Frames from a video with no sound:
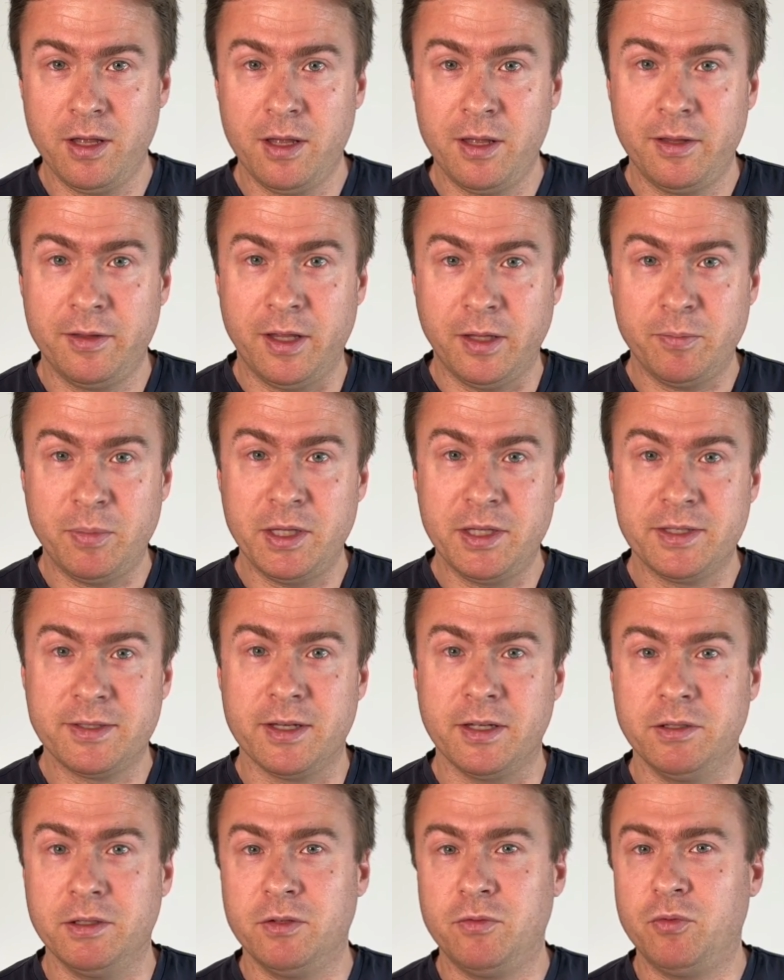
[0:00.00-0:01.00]
That being
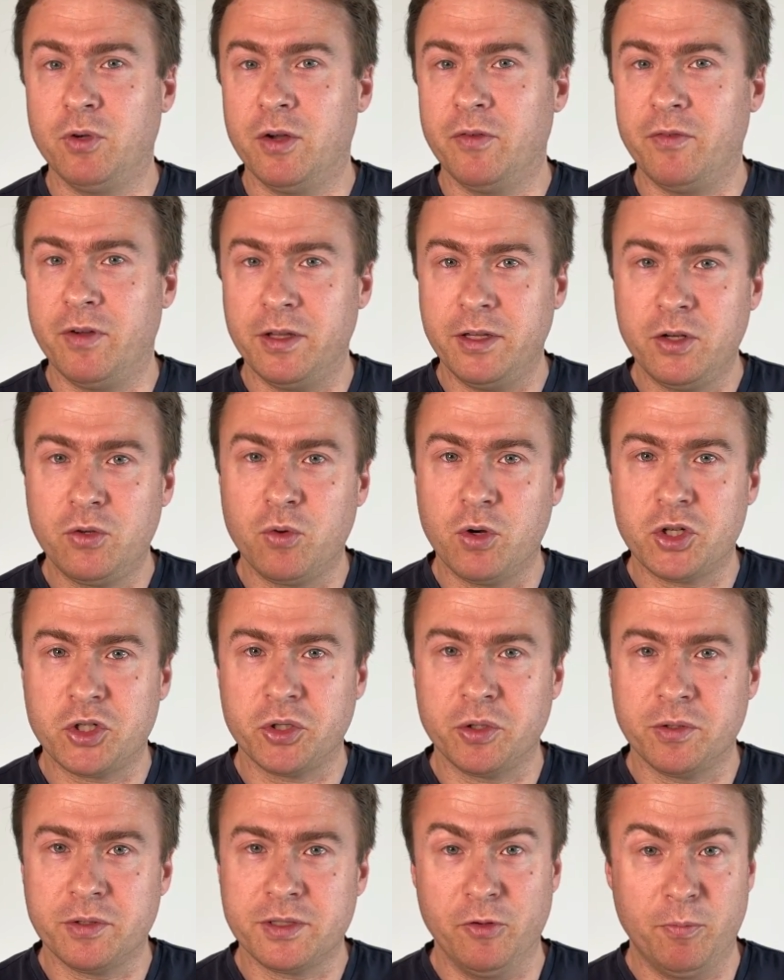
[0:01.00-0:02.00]
said, if you have any
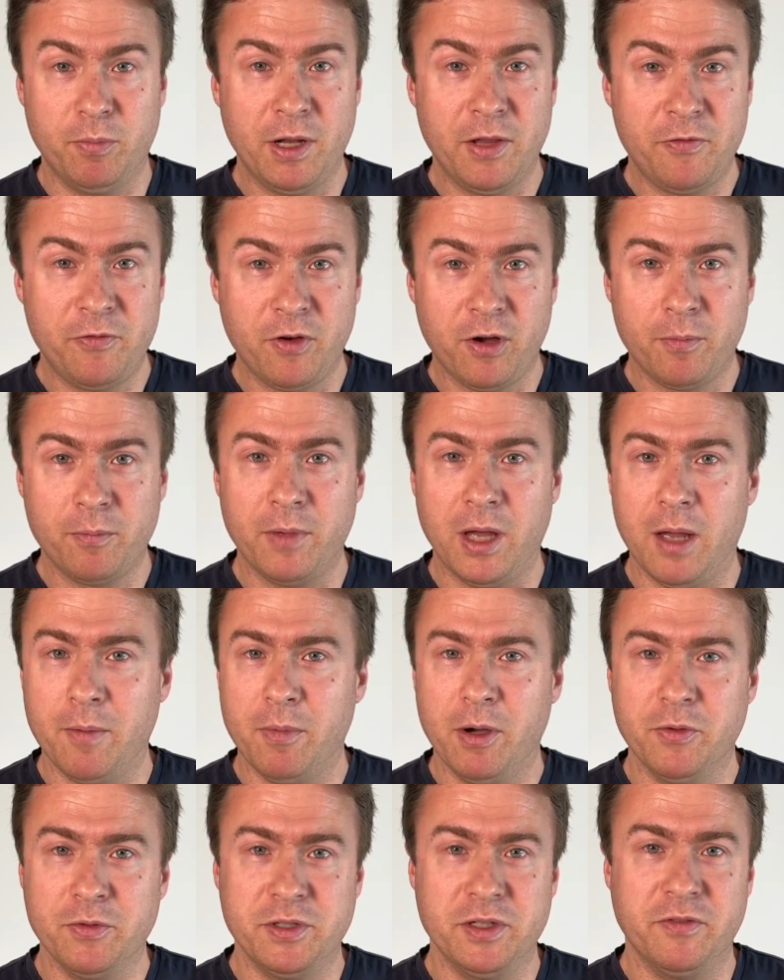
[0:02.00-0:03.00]
questions, platform
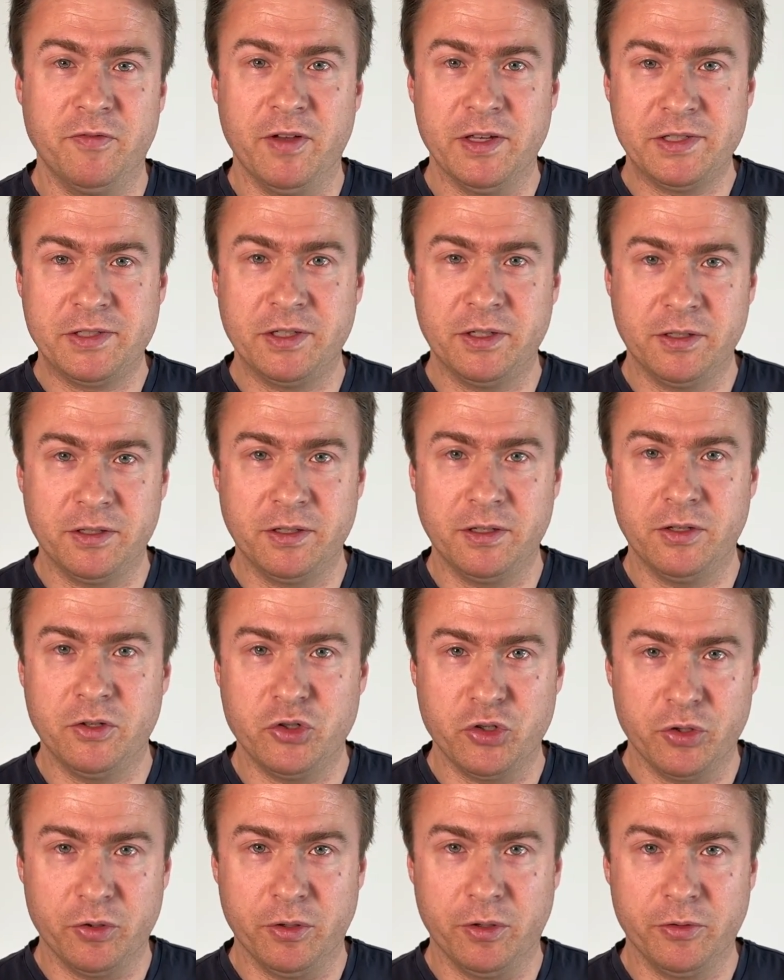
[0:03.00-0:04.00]
about investing in
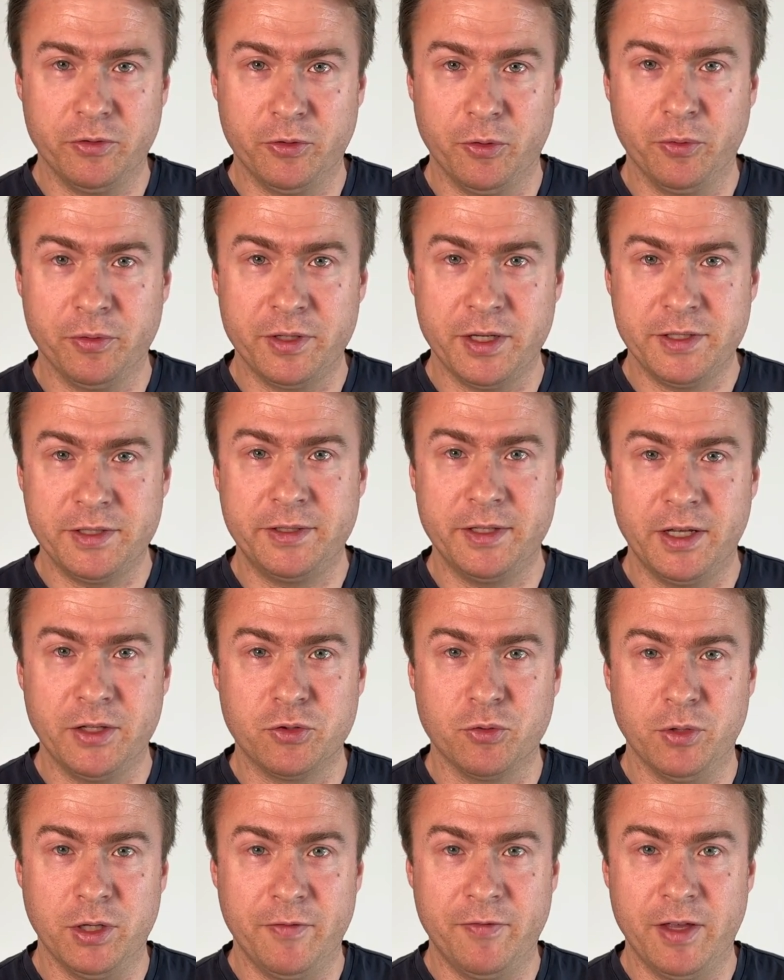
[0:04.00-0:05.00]
general, don't hesitate
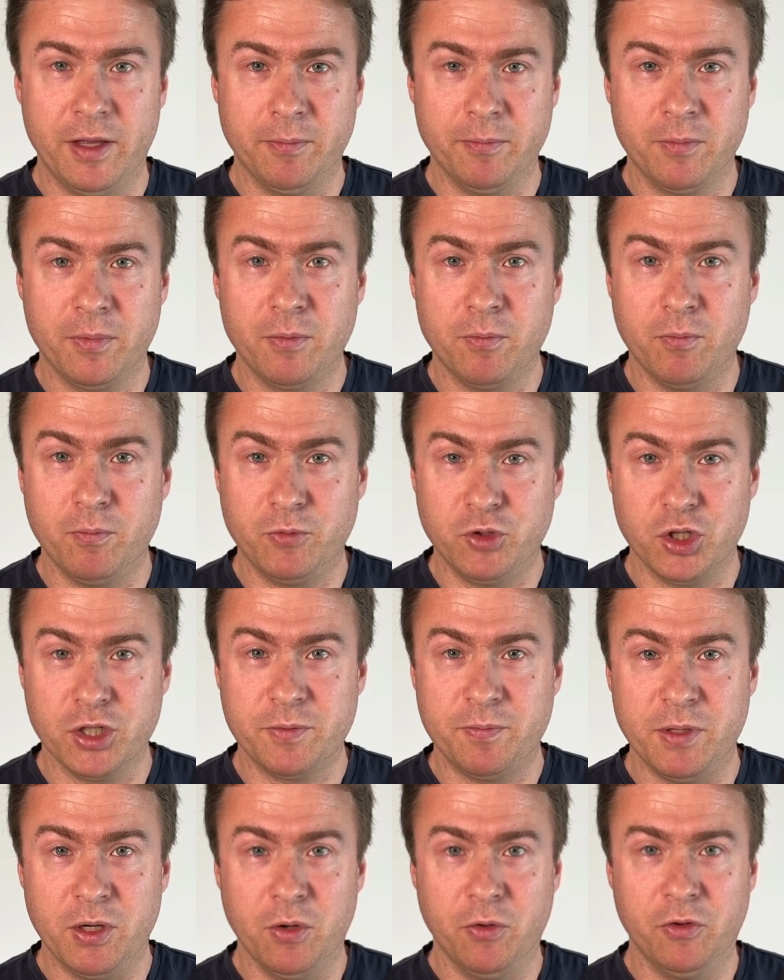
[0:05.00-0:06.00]
to leave them just
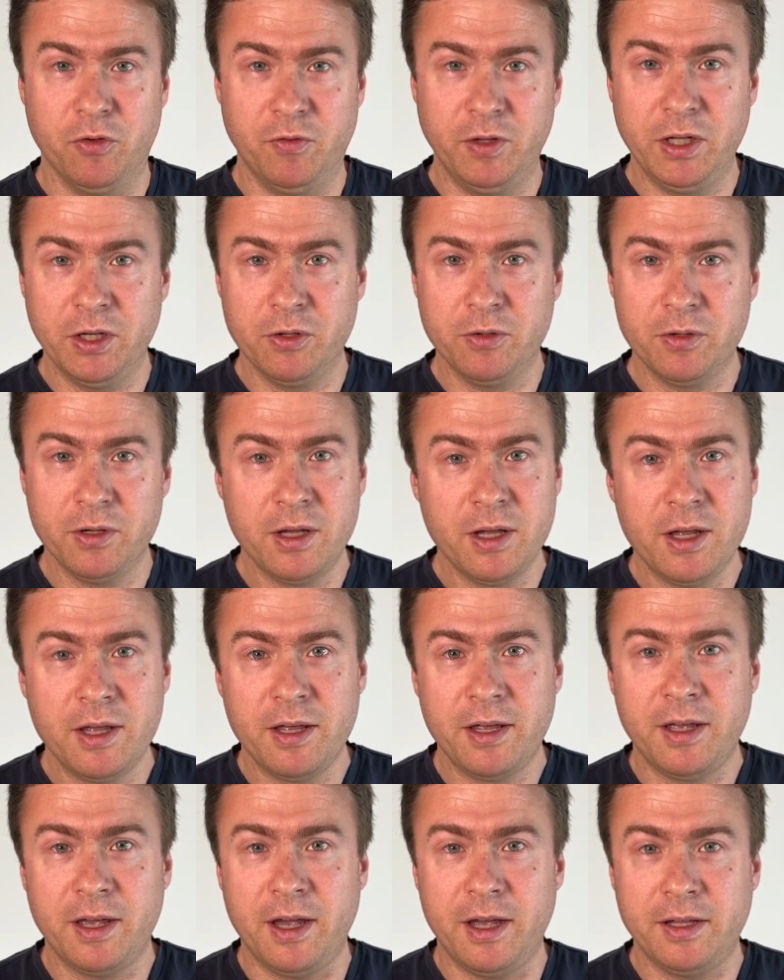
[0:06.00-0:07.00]
below the video.
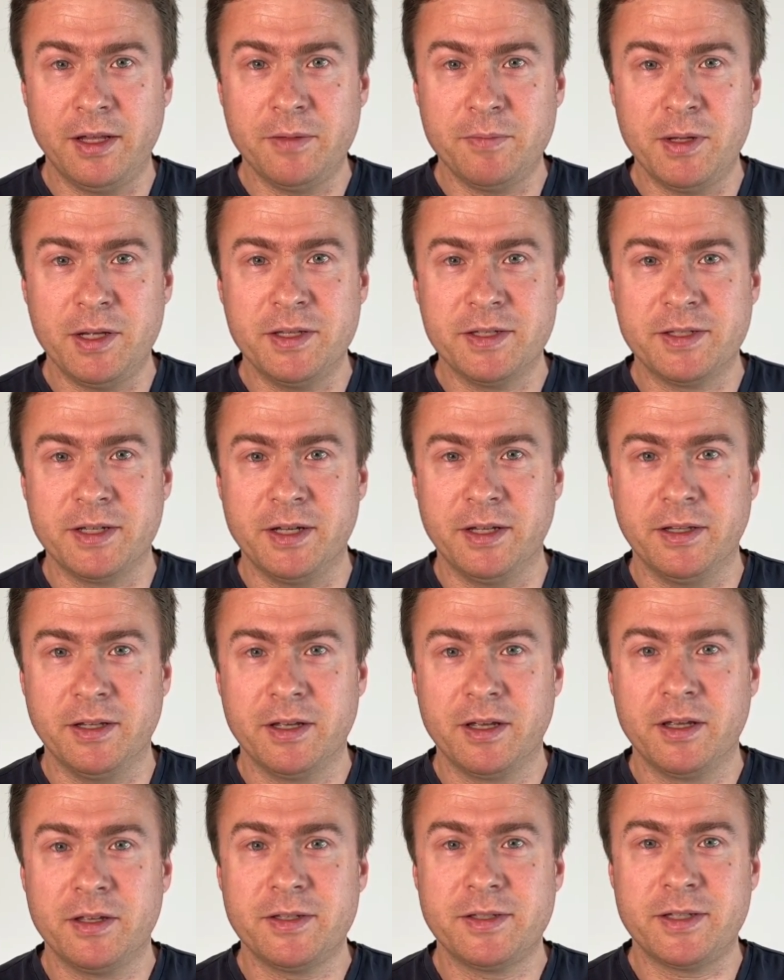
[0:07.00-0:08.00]
And that being
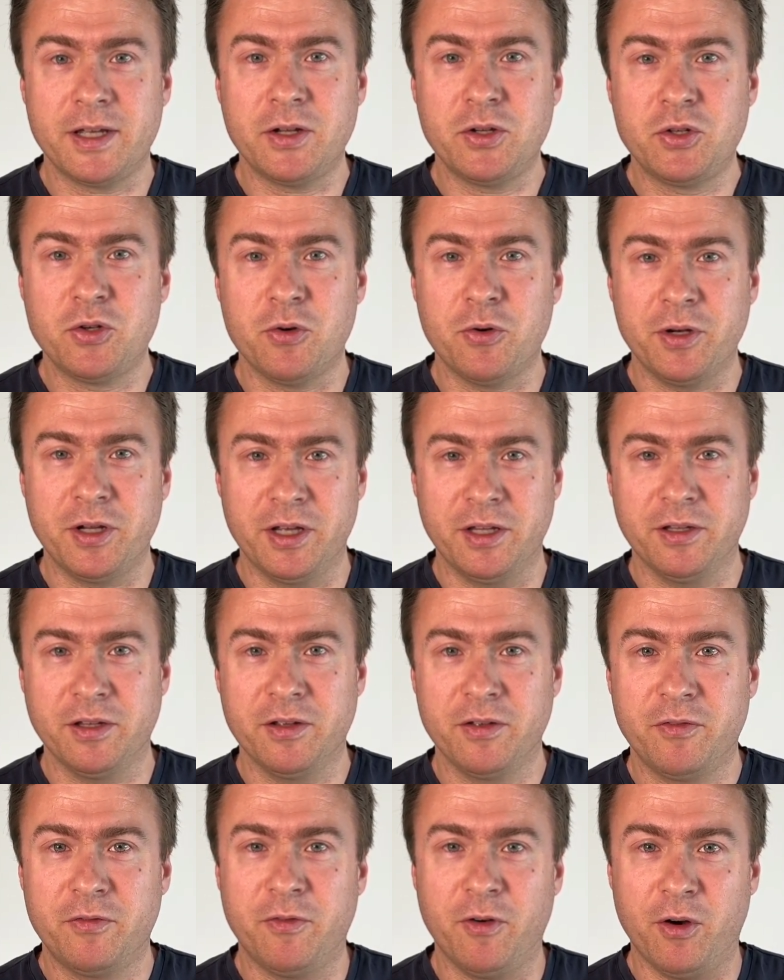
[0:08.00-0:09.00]
said, thank you
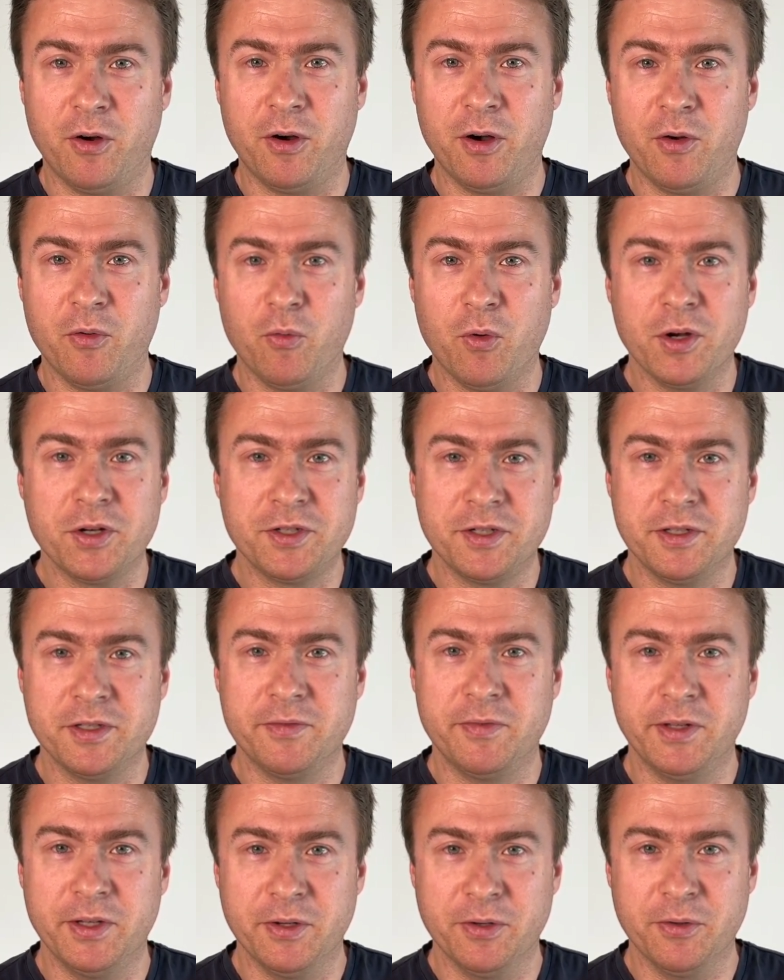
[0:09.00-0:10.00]
again for watching this
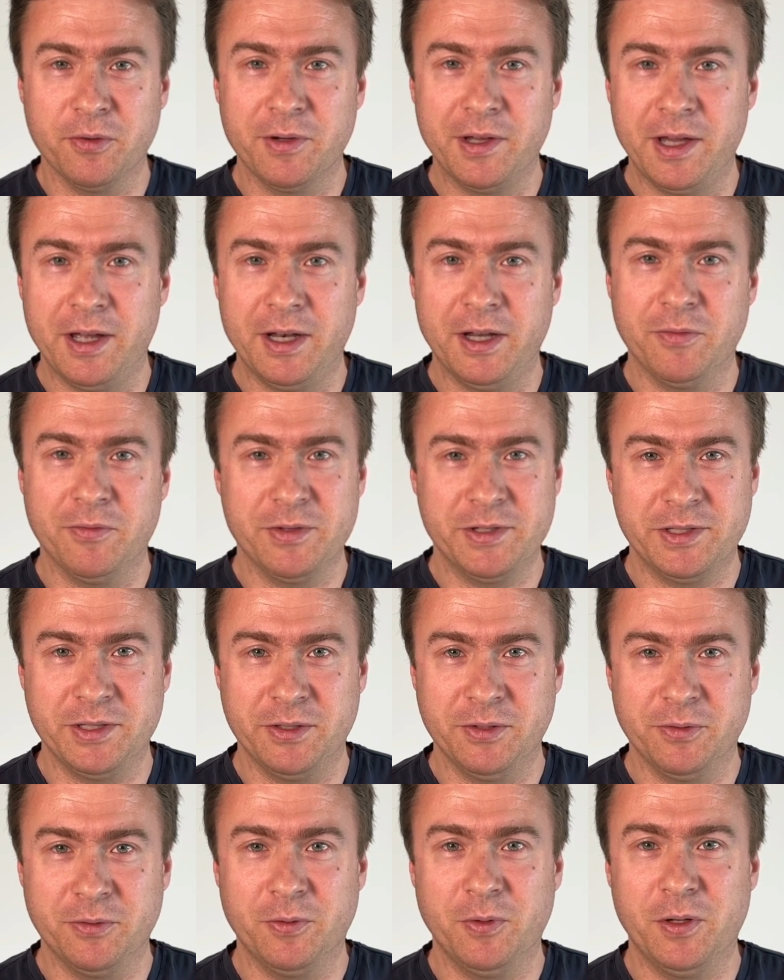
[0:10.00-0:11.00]
video and I will see
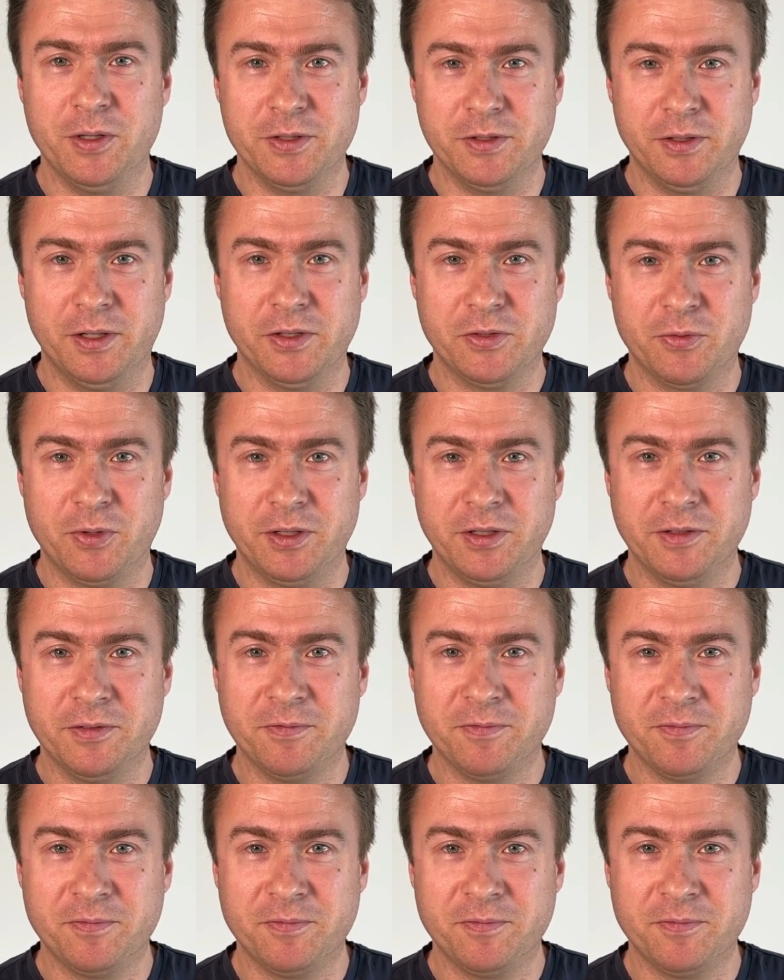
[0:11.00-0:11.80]
you in the next one.